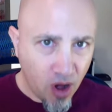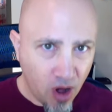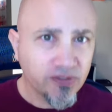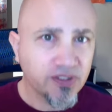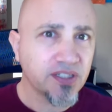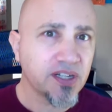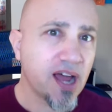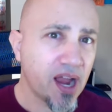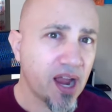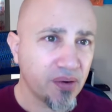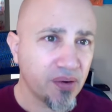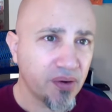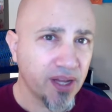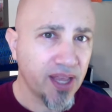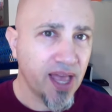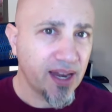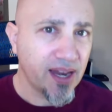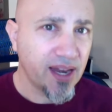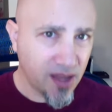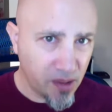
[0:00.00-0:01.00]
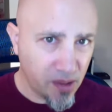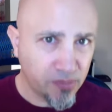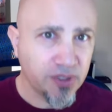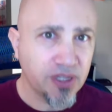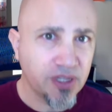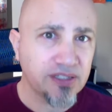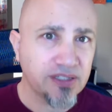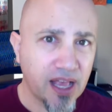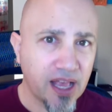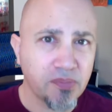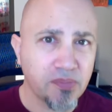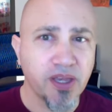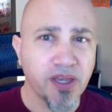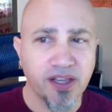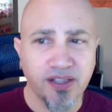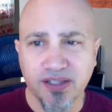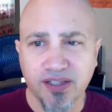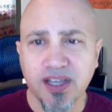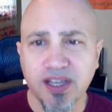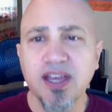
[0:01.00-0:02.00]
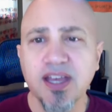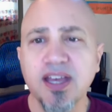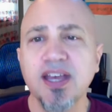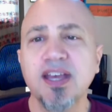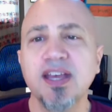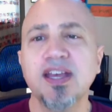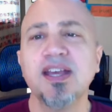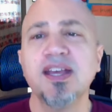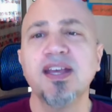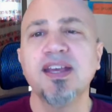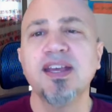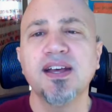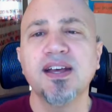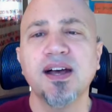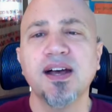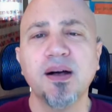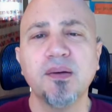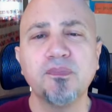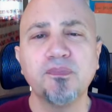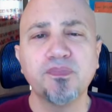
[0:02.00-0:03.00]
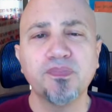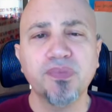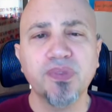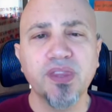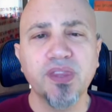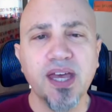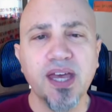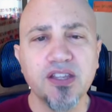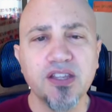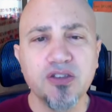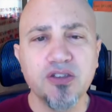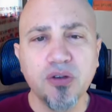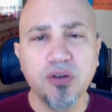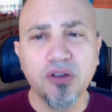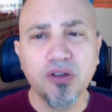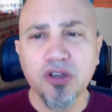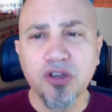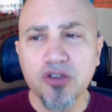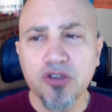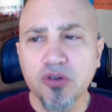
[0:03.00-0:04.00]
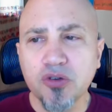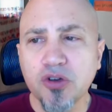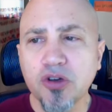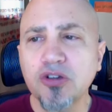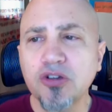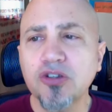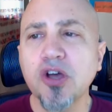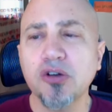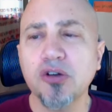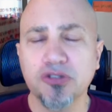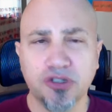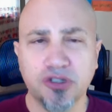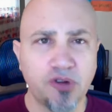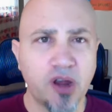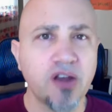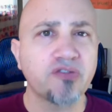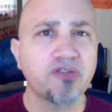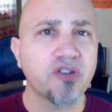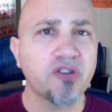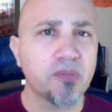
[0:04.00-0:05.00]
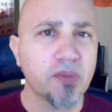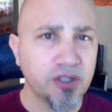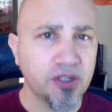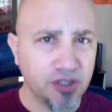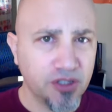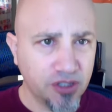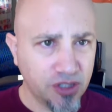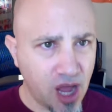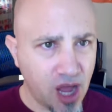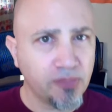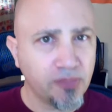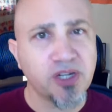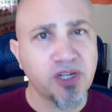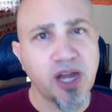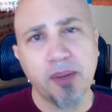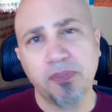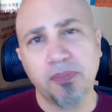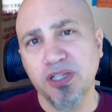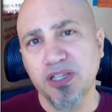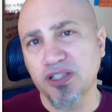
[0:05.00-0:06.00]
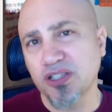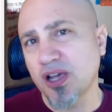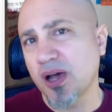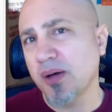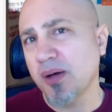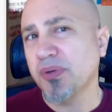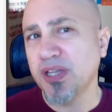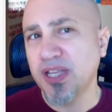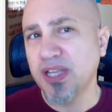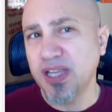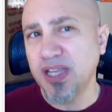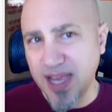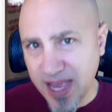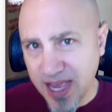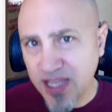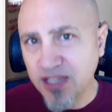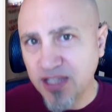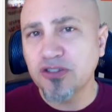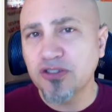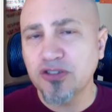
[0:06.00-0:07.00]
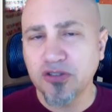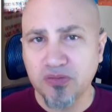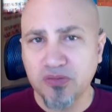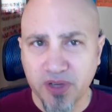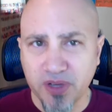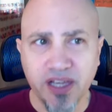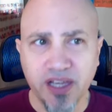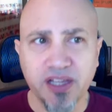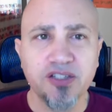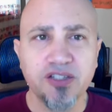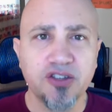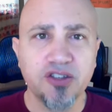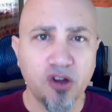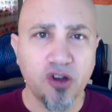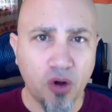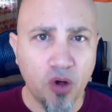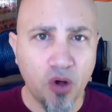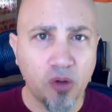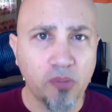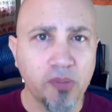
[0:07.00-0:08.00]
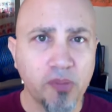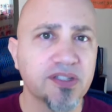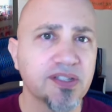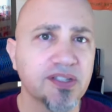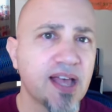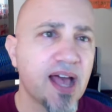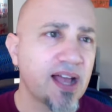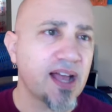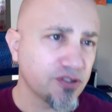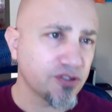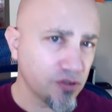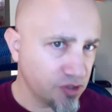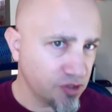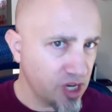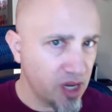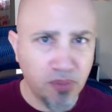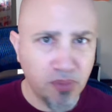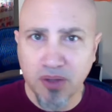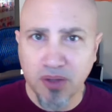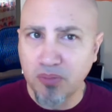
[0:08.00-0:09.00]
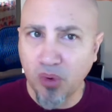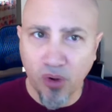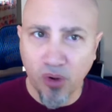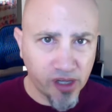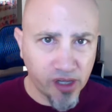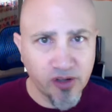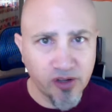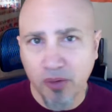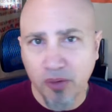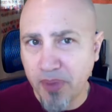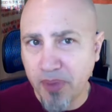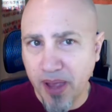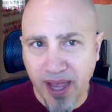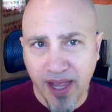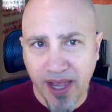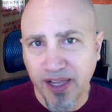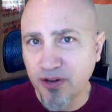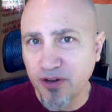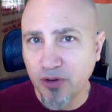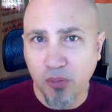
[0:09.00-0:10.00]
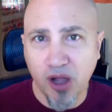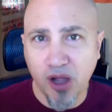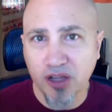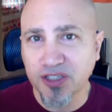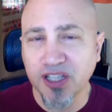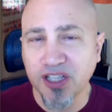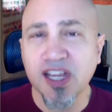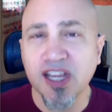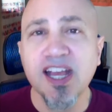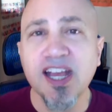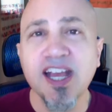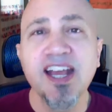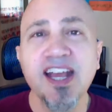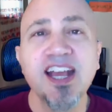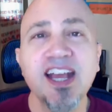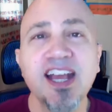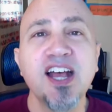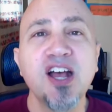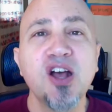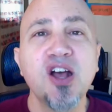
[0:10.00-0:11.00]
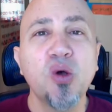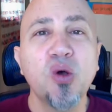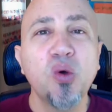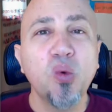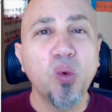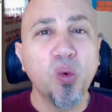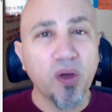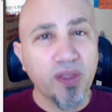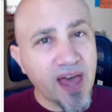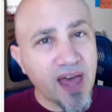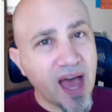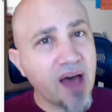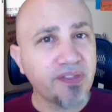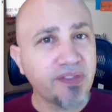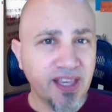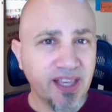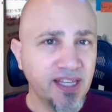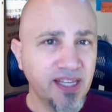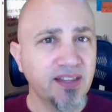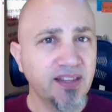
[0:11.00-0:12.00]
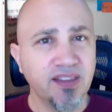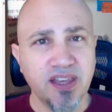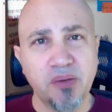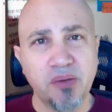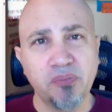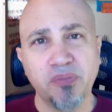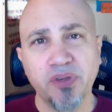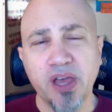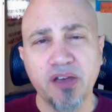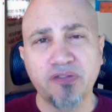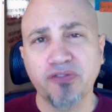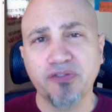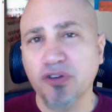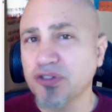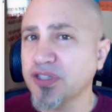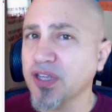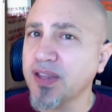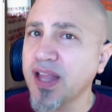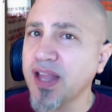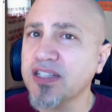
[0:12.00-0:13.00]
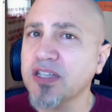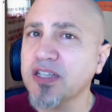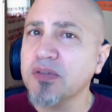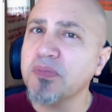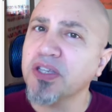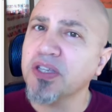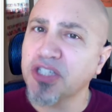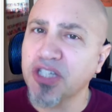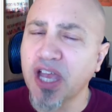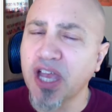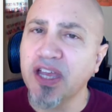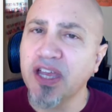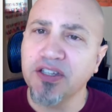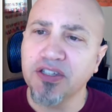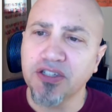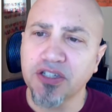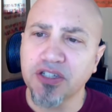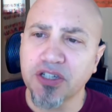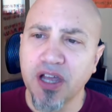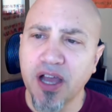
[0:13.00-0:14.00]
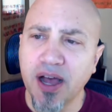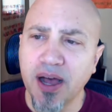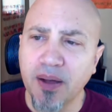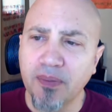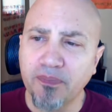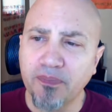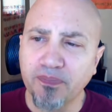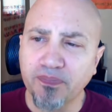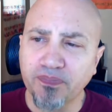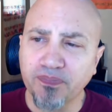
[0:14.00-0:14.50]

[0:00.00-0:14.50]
in hiring at companies like McKinsey um, that you could you could go straight from a top Japanese company into McKinsey or Goldman Sachs or J.P. Morgan or Bain or Boston without getting the MBA first, and that's a big change. Um,